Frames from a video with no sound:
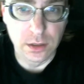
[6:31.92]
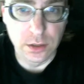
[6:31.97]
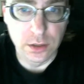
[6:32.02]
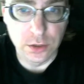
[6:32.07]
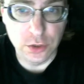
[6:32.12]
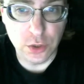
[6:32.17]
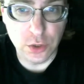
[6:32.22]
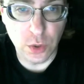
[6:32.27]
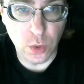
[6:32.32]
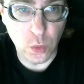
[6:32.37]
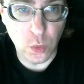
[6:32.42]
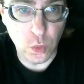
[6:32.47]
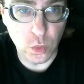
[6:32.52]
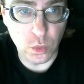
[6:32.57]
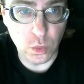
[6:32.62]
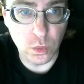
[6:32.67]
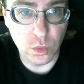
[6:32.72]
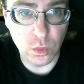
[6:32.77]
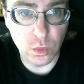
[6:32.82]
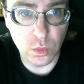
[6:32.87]

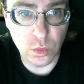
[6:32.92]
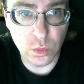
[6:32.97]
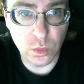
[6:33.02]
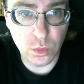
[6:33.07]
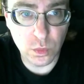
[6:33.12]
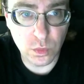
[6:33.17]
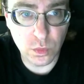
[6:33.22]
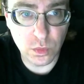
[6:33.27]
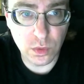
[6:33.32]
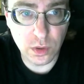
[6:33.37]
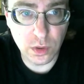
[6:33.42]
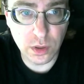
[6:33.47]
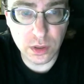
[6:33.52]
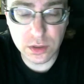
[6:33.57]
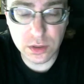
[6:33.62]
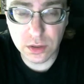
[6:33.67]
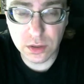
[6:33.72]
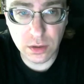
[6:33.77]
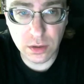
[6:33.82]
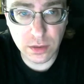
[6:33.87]
So
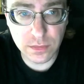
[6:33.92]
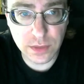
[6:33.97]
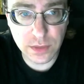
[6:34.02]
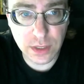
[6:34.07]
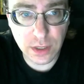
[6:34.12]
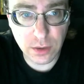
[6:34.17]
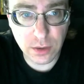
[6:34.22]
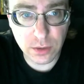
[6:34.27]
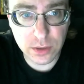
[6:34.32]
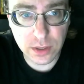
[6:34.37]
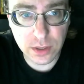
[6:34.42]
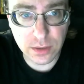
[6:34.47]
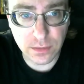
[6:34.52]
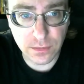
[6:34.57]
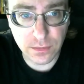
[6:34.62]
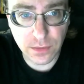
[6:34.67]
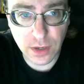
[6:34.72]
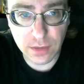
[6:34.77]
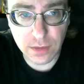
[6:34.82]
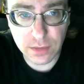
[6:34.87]
it's hard enough to narrow it down to
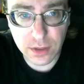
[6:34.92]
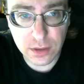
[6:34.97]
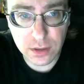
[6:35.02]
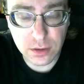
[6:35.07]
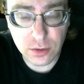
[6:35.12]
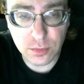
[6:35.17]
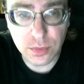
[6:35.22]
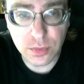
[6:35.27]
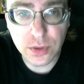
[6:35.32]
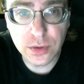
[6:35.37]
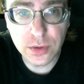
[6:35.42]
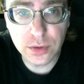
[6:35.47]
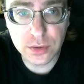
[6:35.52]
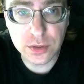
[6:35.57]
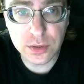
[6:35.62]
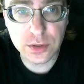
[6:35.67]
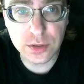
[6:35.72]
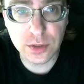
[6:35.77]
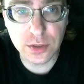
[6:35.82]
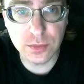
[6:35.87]
five, let alone put those
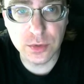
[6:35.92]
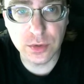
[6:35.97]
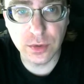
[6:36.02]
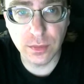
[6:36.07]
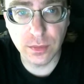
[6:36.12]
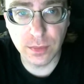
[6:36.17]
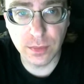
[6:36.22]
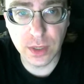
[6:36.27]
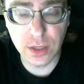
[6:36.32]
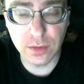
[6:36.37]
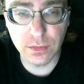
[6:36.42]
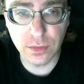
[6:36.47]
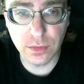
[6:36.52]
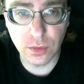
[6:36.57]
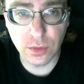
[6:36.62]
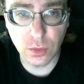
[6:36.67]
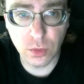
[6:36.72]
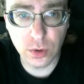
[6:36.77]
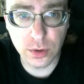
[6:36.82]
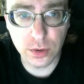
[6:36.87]
in some sort of
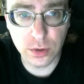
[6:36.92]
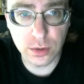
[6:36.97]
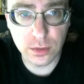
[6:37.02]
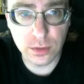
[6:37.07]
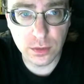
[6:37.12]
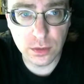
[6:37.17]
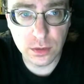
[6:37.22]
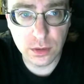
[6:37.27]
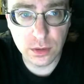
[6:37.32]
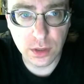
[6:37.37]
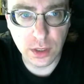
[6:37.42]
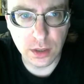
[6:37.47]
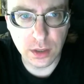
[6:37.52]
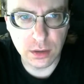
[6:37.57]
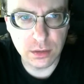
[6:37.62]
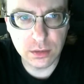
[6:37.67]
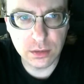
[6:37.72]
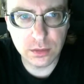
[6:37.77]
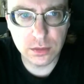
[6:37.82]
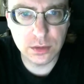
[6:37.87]
meaningful order.
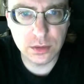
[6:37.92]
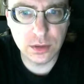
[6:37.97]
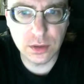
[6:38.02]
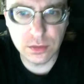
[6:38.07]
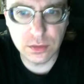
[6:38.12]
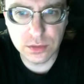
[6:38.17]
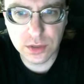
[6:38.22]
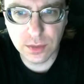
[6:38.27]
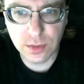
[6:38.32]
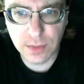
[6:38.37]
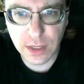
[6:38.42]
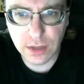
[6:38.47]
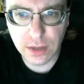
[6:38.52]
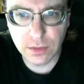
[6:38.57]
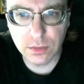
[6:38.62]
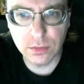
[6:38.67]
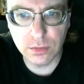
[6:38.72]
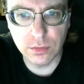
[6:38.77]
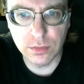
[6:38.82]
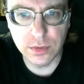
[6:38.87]
Like you know,
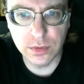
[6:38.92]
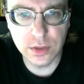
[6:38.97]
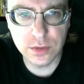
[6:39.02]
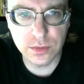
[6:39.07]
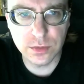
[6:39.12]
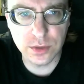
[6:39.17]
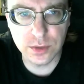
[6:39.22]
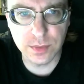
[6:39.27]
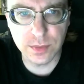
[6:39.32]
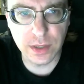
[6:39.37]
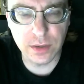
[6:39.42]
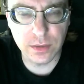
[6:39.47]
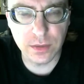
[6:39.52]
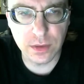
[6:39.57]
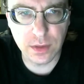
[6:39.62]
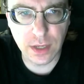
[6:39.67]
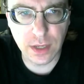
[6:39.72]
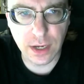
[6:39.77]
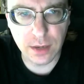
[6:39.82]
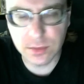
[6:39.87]
somehow this one's better
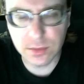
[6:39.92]
than that.